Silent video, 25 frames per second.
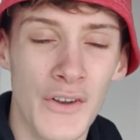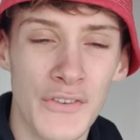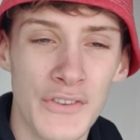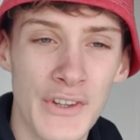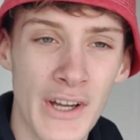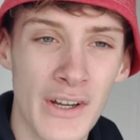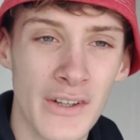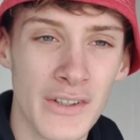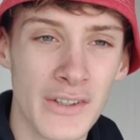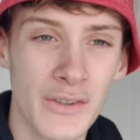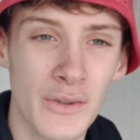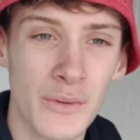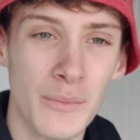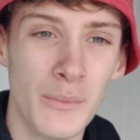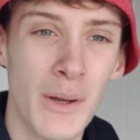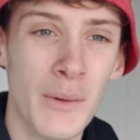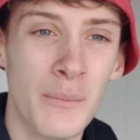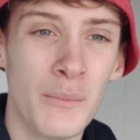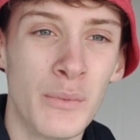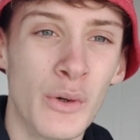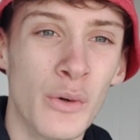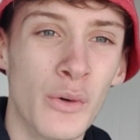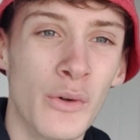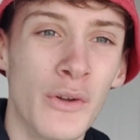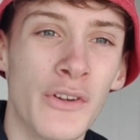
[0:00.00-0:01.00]
I doubt you
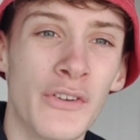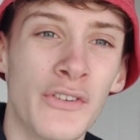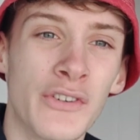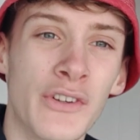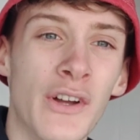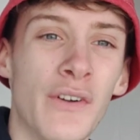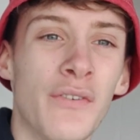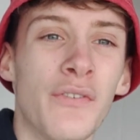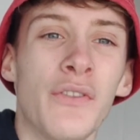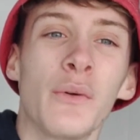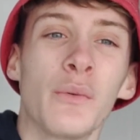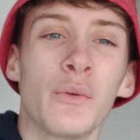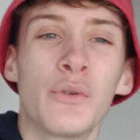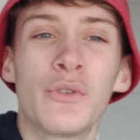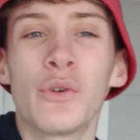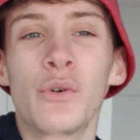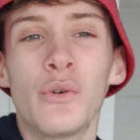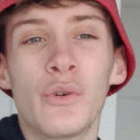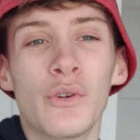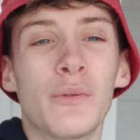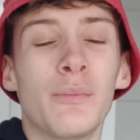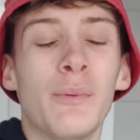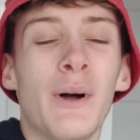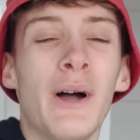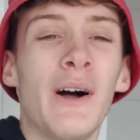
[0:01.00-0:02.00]
remember all the stuff that
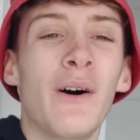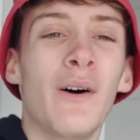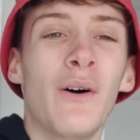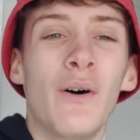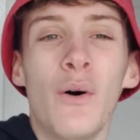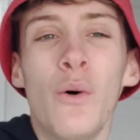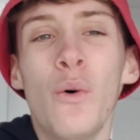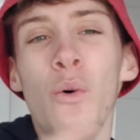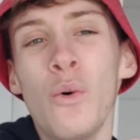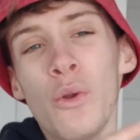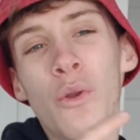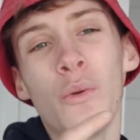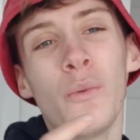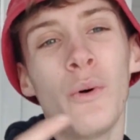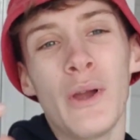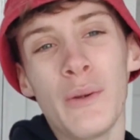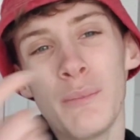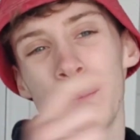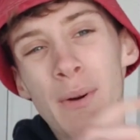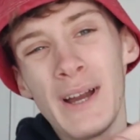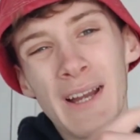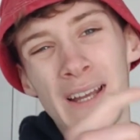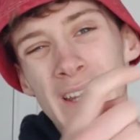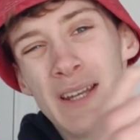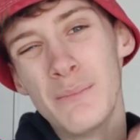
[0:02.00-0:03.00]
was talked about all the
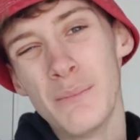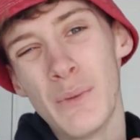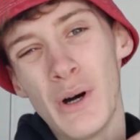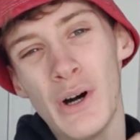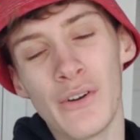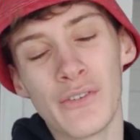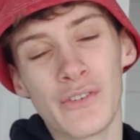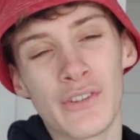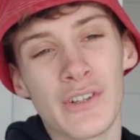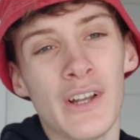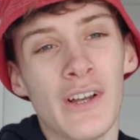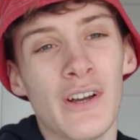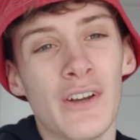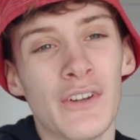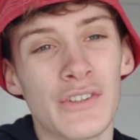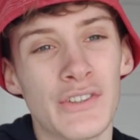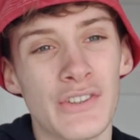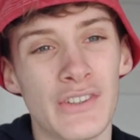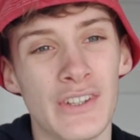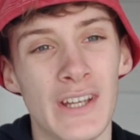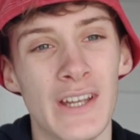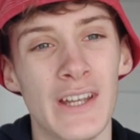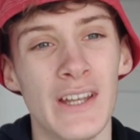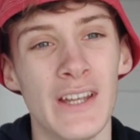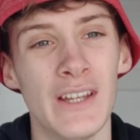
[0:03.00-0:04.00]
way back in March
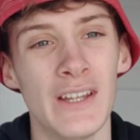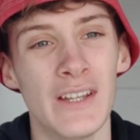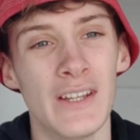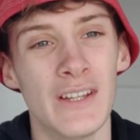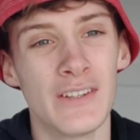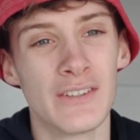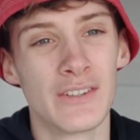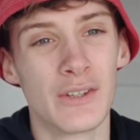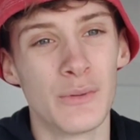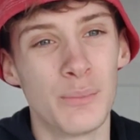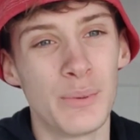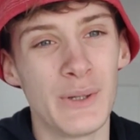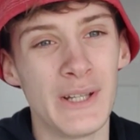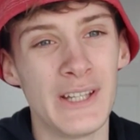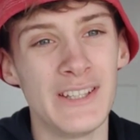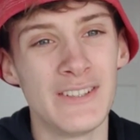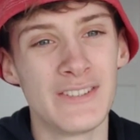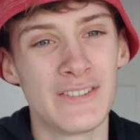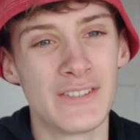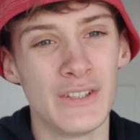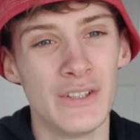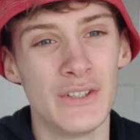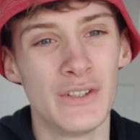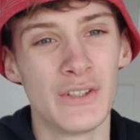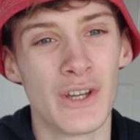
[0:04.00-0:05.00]
last year. So
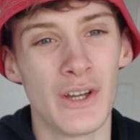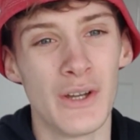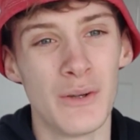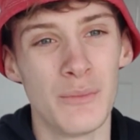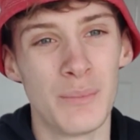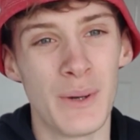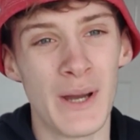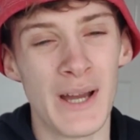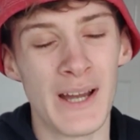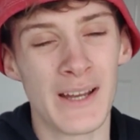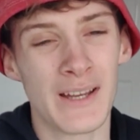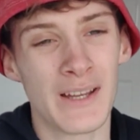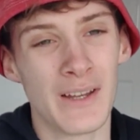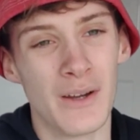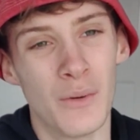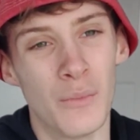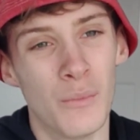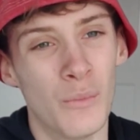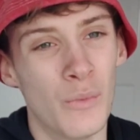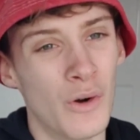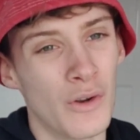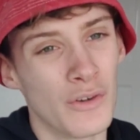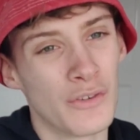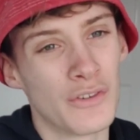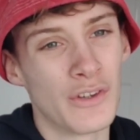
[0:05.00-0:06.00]
please do go back
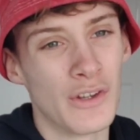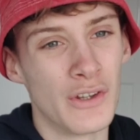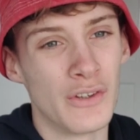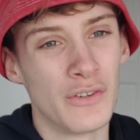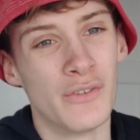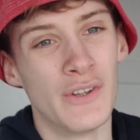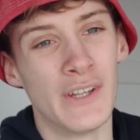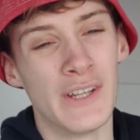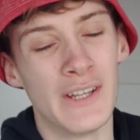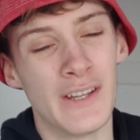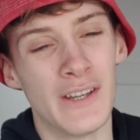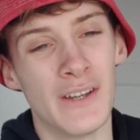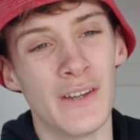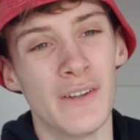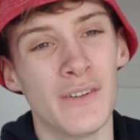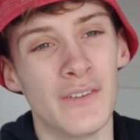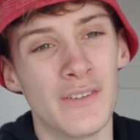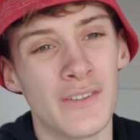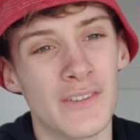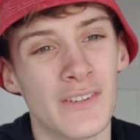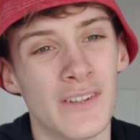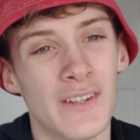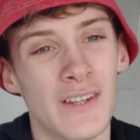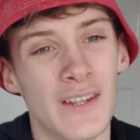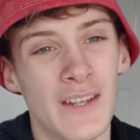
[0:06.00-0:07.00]
and watch those
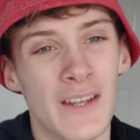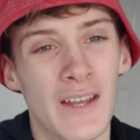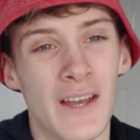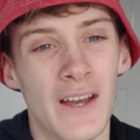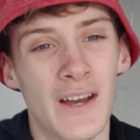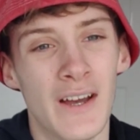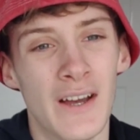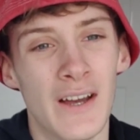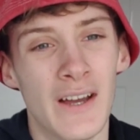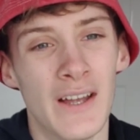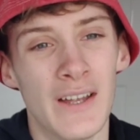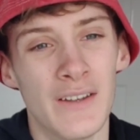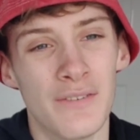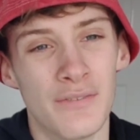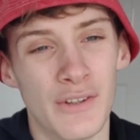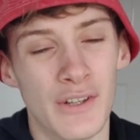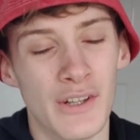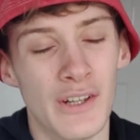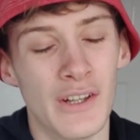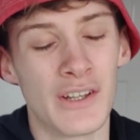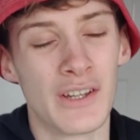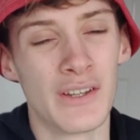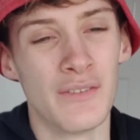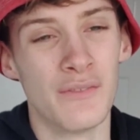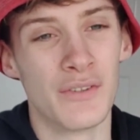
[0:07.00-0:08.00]
videos
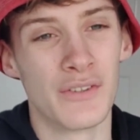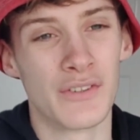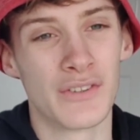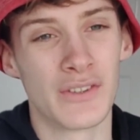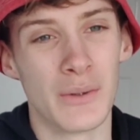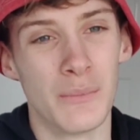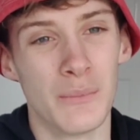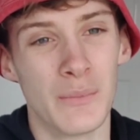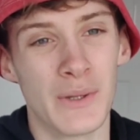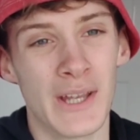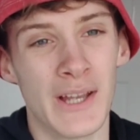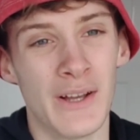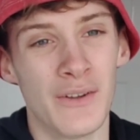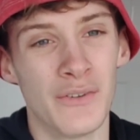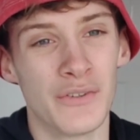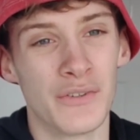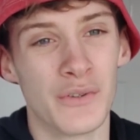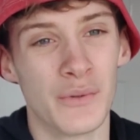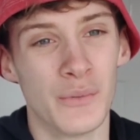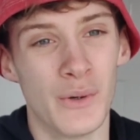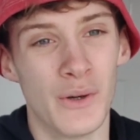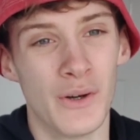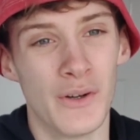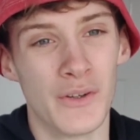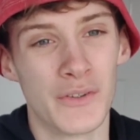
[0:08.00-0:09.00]
if you're looking for something
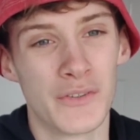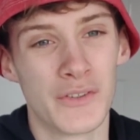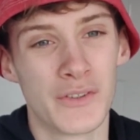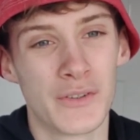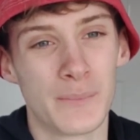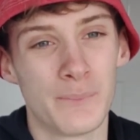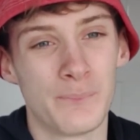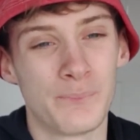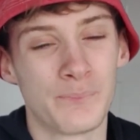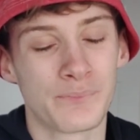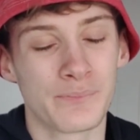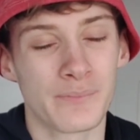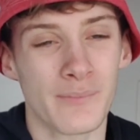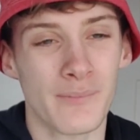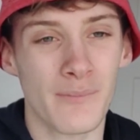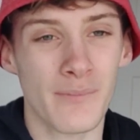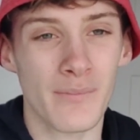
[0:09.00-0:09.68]
else to watch.